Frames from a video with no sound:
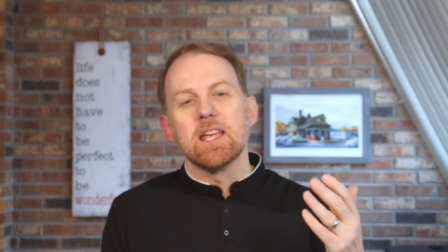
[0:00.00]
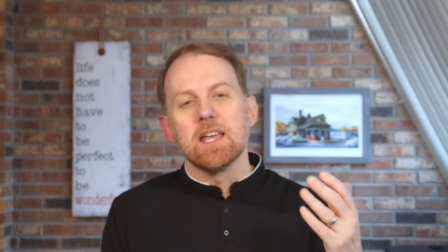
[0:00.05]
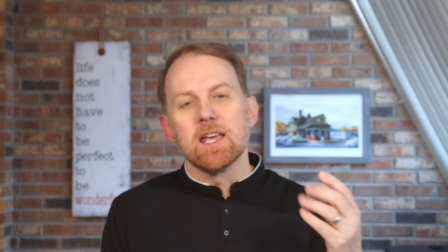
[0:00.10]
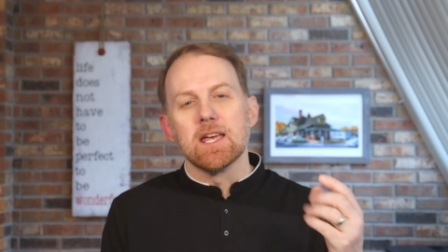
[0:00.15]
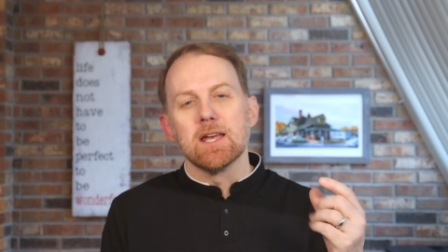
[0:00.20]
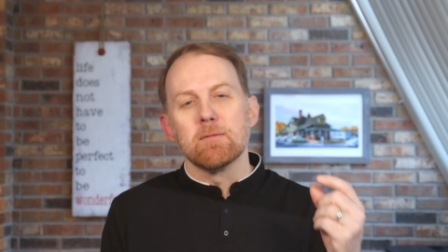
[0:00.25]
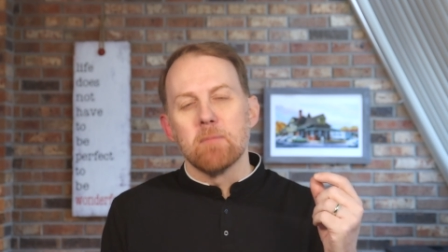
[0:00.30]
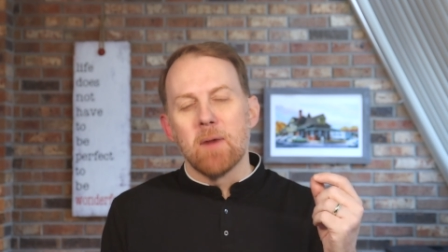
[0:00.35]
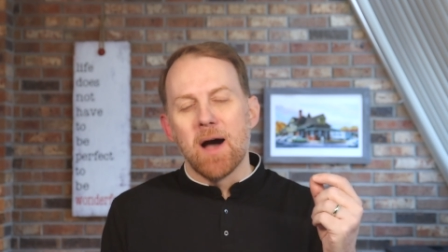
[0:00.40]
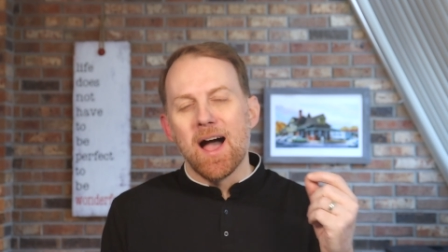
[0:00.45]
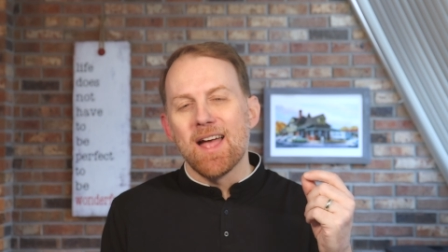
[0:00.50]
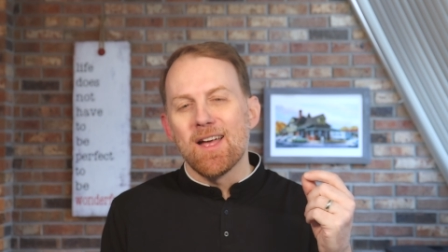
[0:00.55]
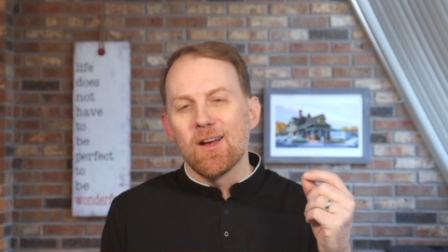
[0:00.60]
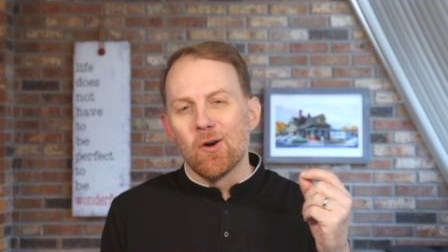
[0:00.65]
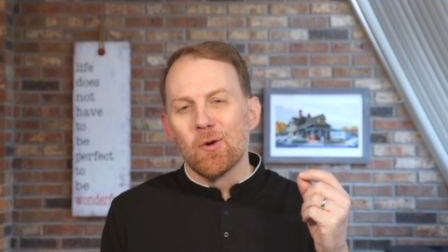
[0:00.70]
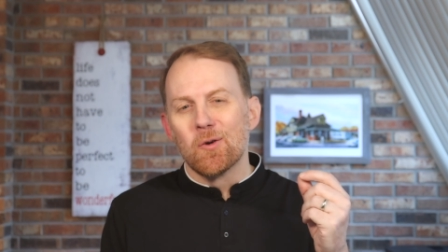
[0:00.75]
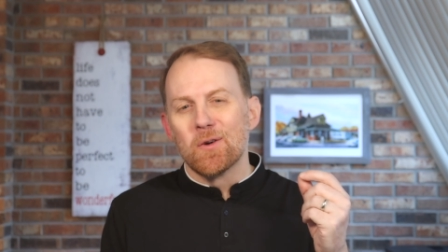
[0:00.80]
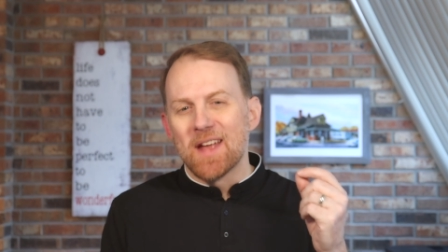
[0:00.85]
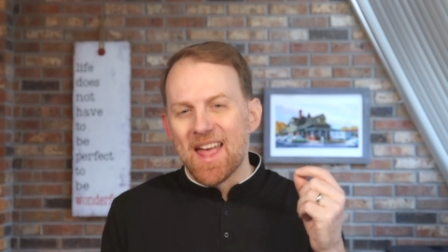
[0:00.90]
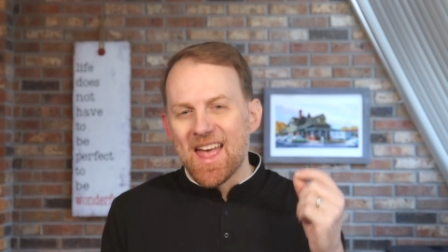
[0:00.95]
in my
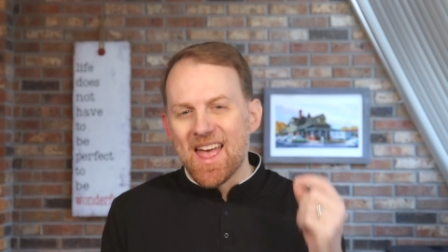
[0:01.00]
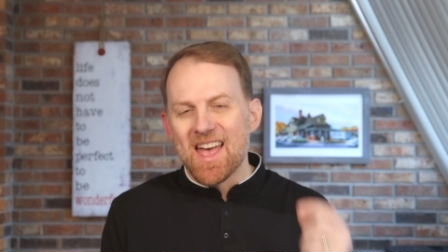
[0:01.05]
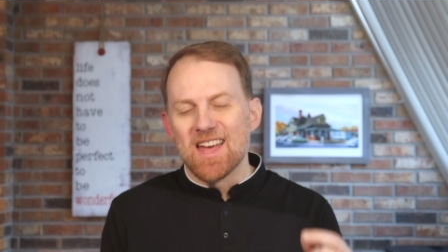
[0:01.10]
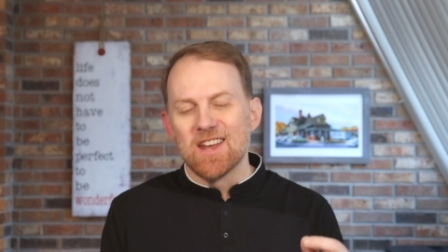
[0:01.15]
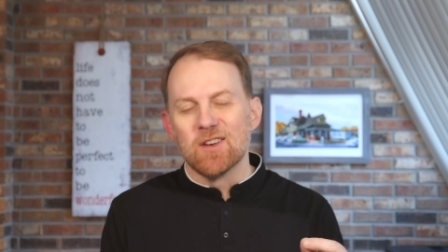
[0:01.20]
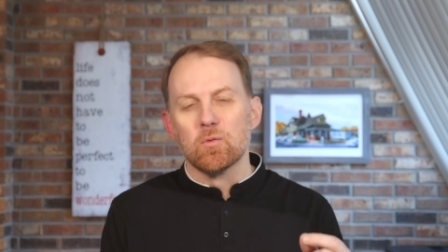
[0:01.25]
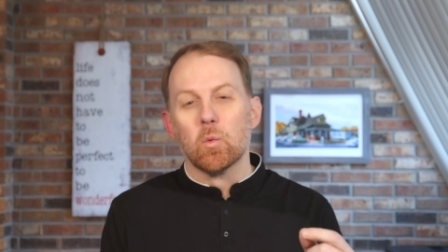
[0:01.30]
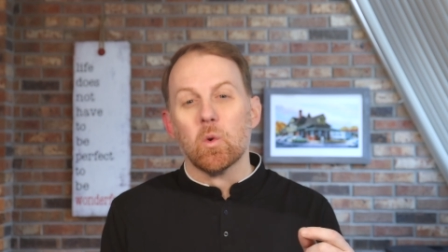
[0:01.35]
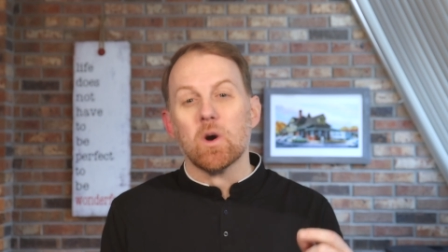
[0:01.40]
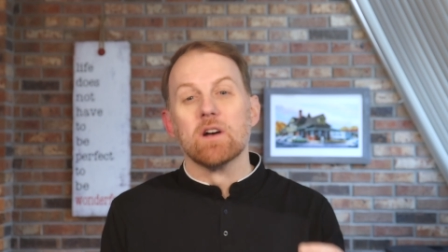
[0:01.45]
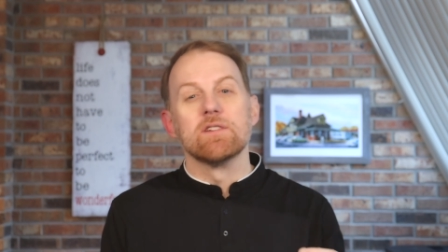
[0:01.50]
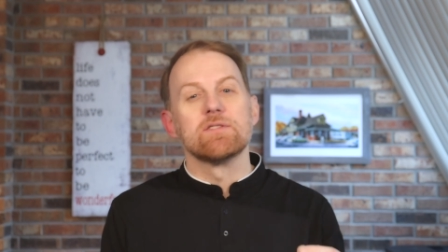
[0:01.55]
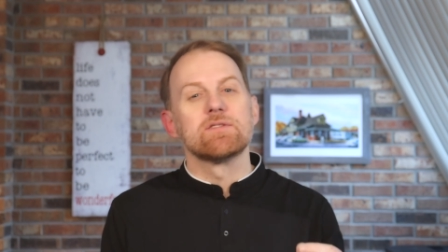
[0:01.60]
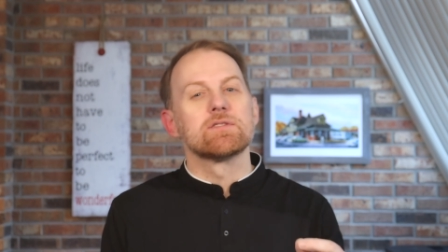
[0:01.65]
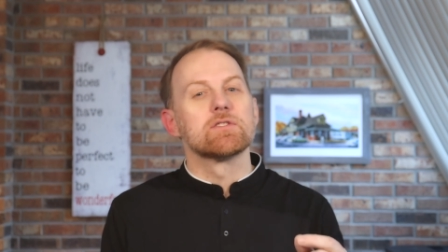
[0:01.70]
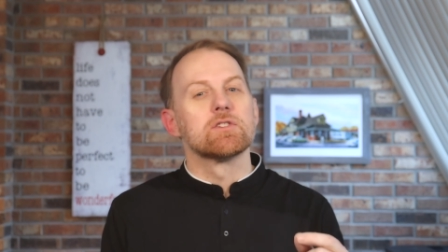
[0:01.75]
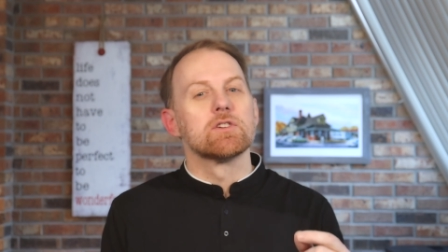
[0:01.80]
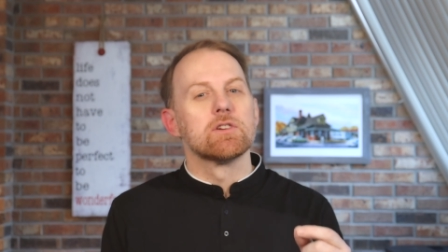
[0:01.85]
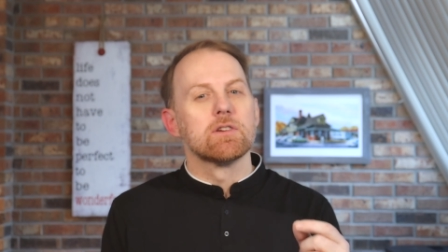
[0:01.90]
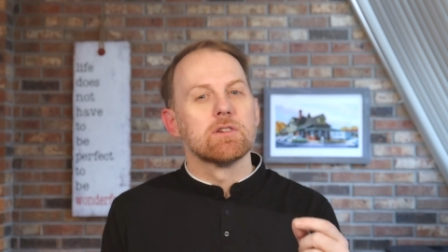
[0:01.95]
own head
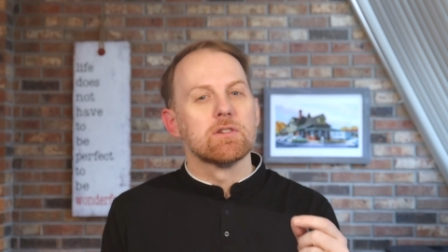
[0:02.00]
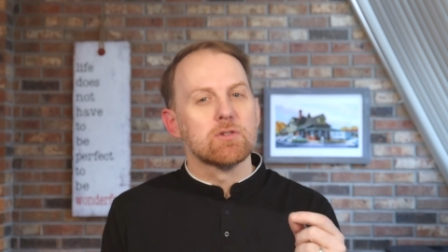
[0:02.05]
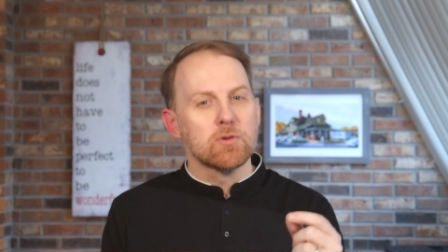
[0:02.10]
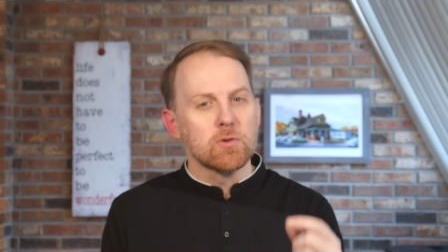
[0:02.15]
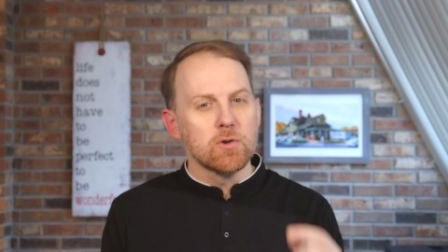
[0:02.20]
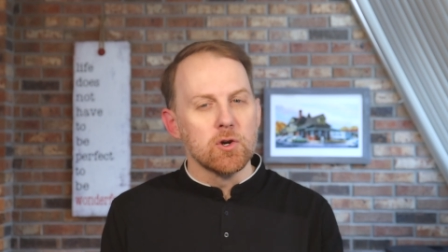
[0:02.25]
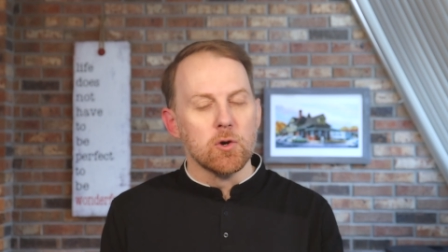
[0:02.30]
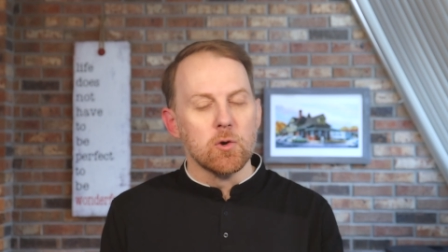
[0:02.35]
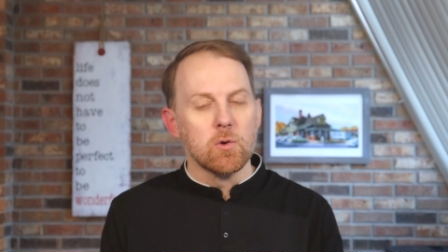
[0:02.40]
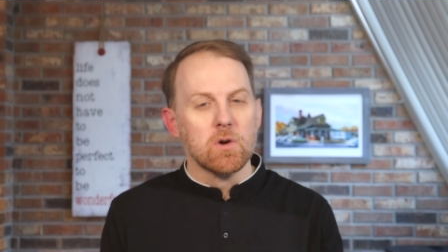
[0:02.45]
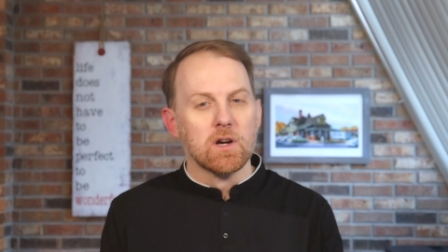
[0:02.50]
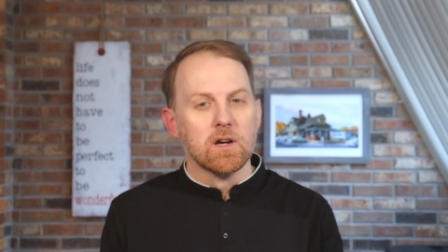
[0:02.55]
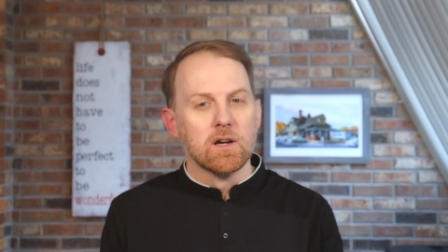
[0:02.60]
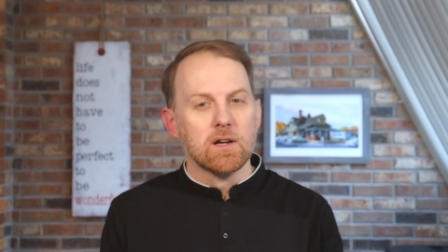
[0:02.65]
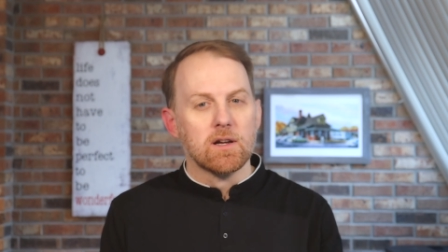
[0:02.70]
was true,